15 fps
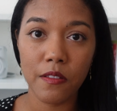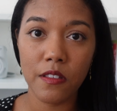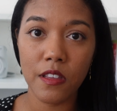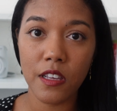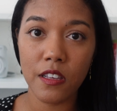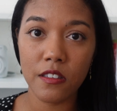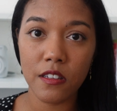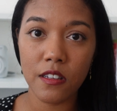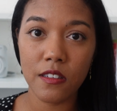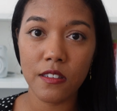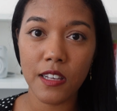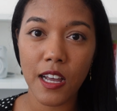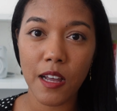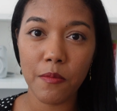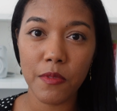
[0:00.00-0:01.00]
This
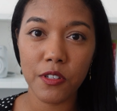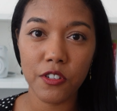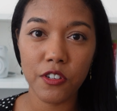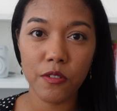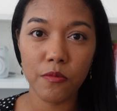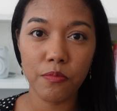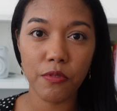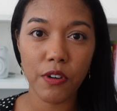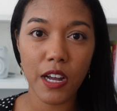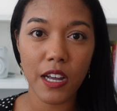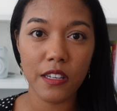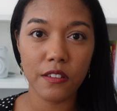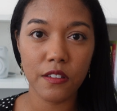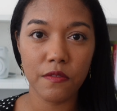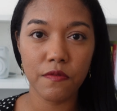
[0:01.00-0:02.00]
exam is
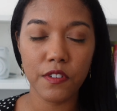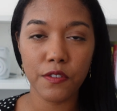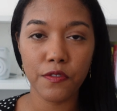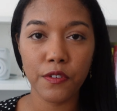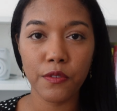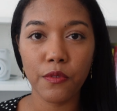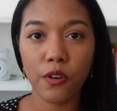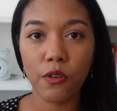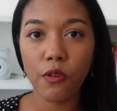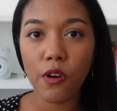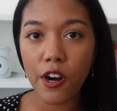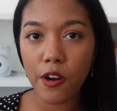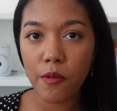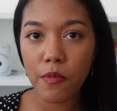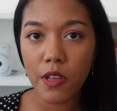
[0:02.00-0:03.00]
comprised of different
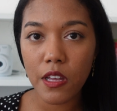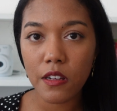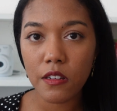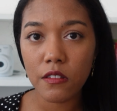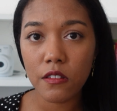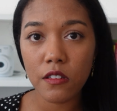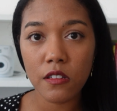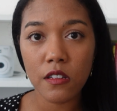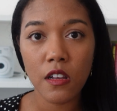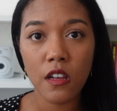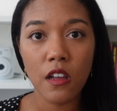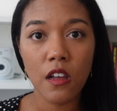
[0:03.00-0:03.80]
requirements,